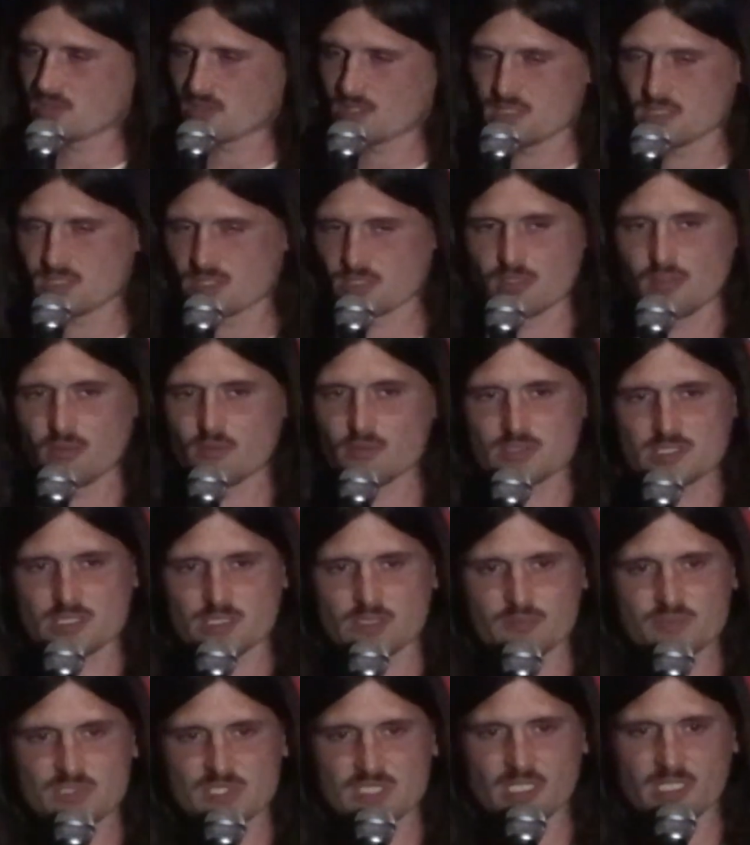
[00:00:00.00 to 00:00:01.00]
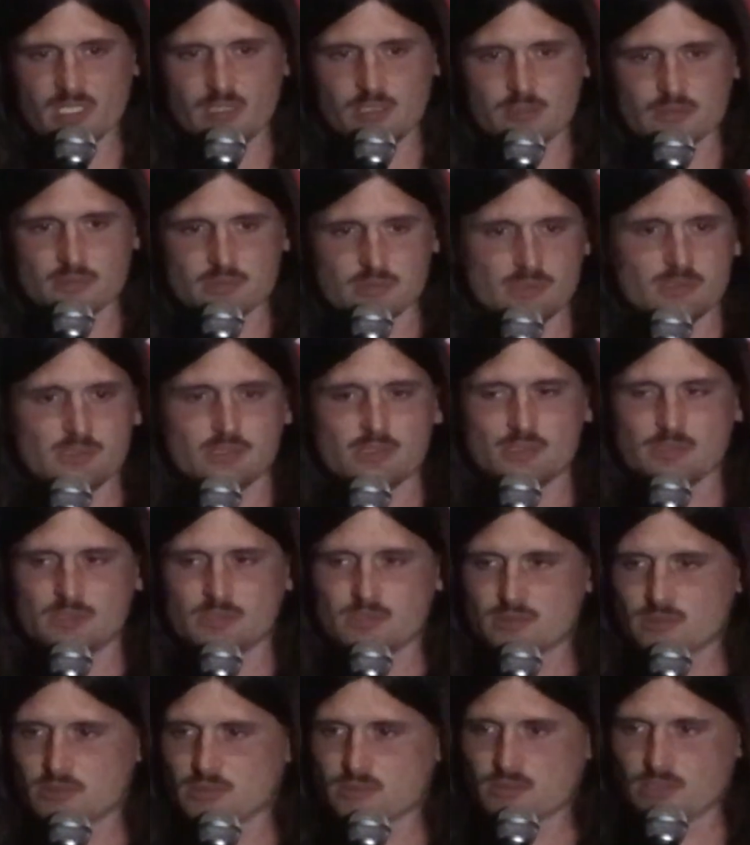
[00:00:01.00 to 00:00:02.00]
okay, so I wasn't upset.
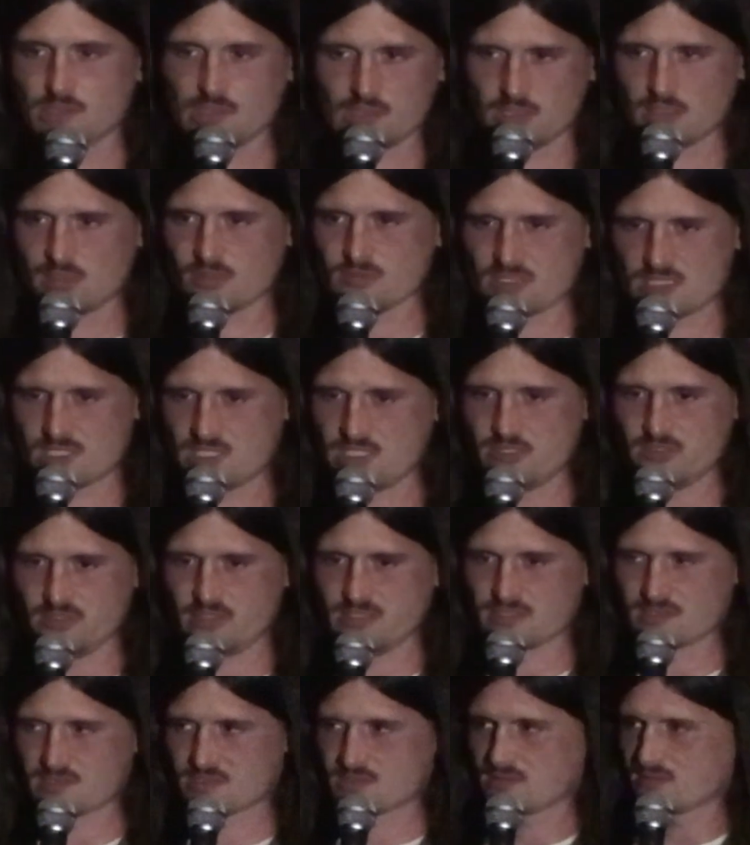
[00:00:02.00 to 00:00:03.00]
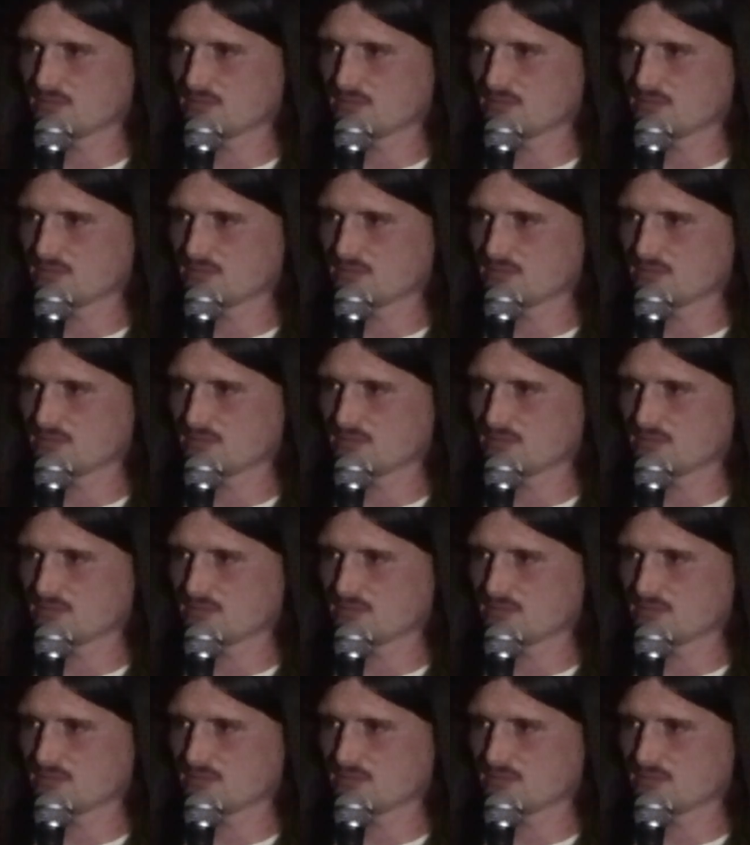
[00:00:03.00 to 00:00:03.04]
I was curious.